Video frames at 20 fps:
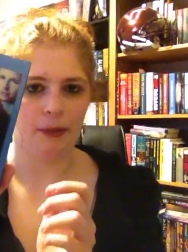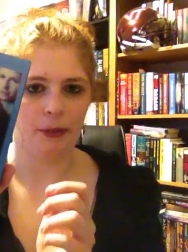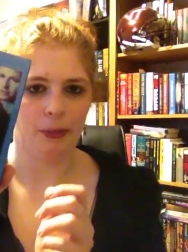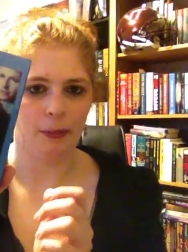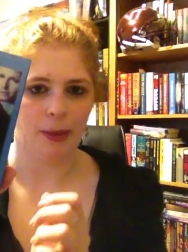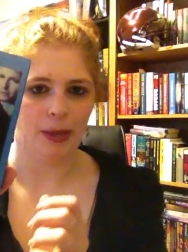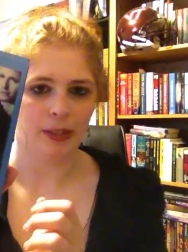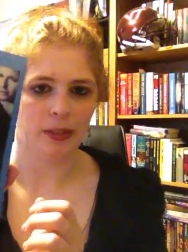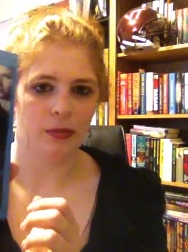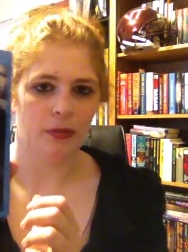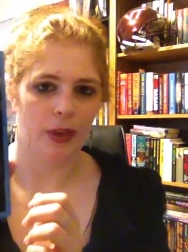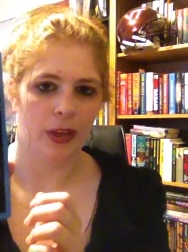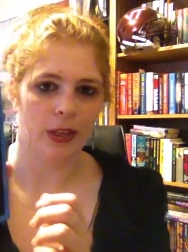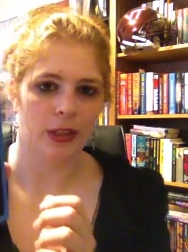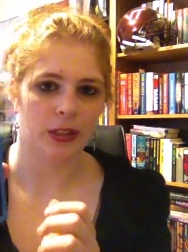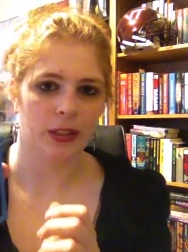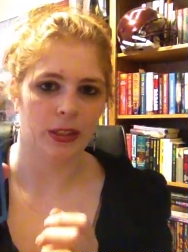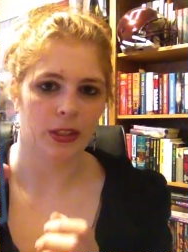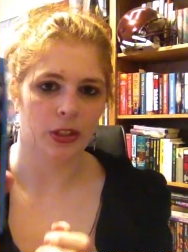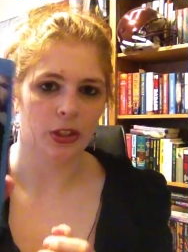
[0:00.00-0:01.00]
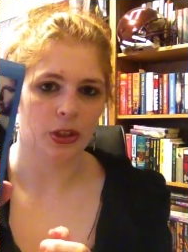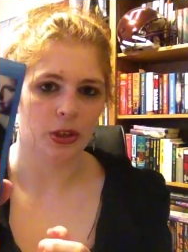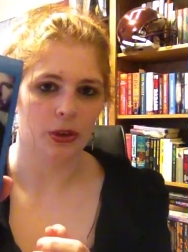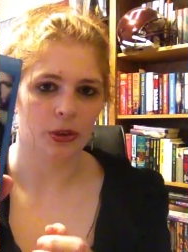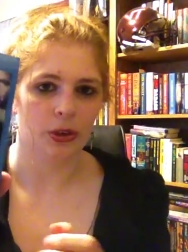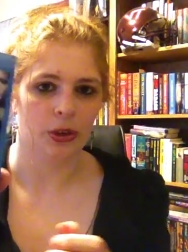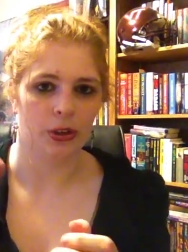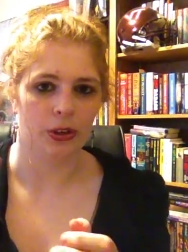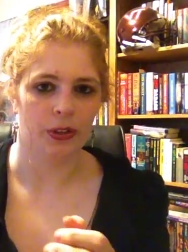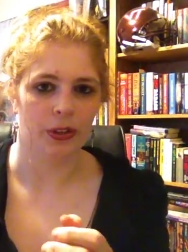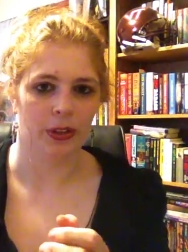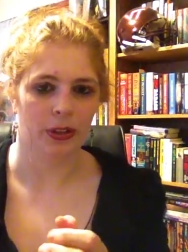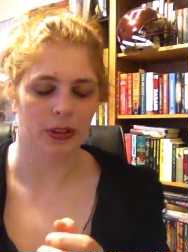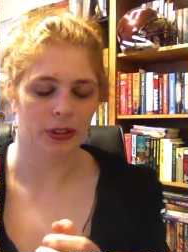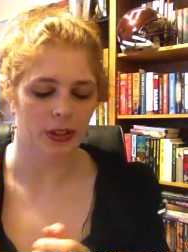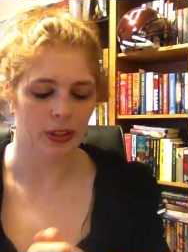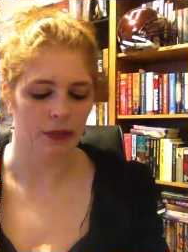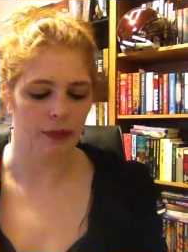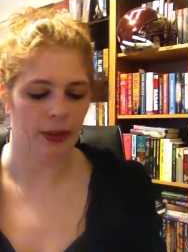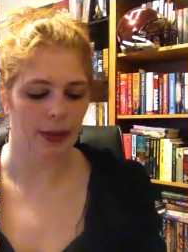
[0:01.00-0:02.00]
for the best fantasy show currently
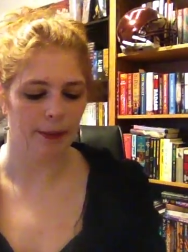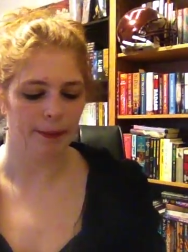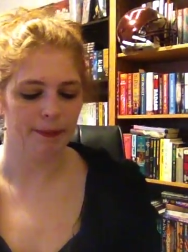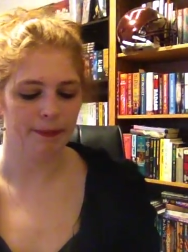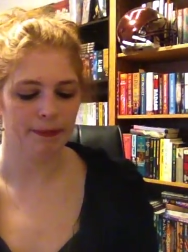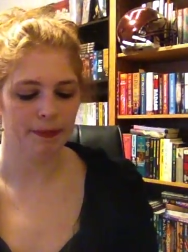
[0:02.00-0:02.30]
on TV.